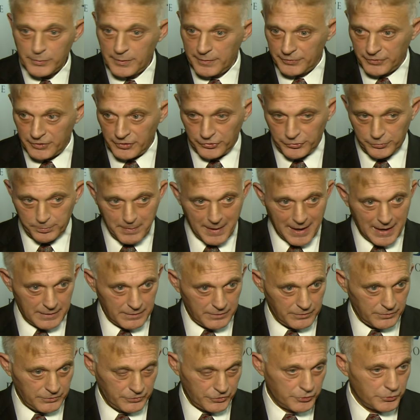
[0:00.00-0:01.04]
We've just spent
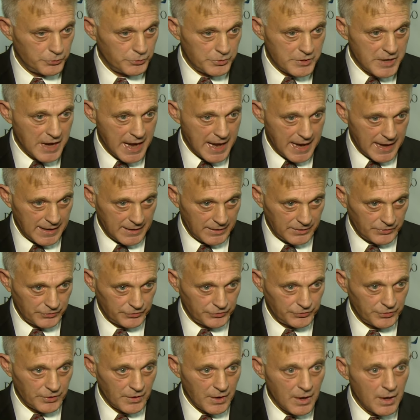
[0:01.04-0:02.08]
two
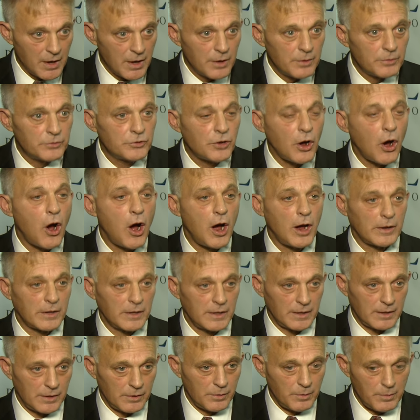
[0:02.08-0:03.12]
days
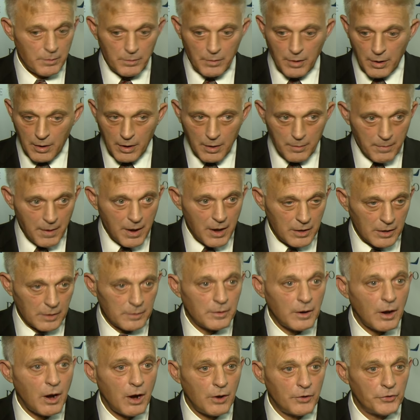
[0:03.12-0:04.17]
talking
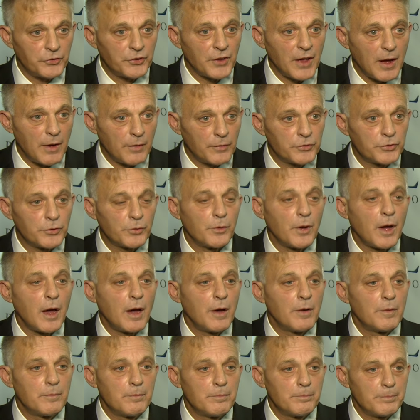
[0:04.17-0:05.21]
among ourselves,
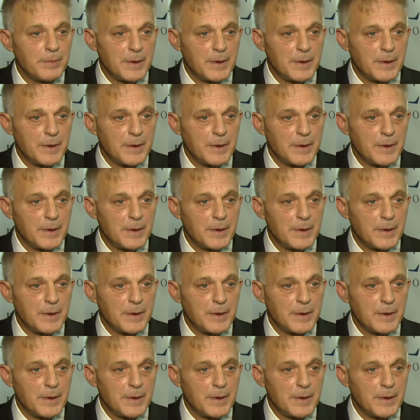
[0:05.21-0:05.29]
uh,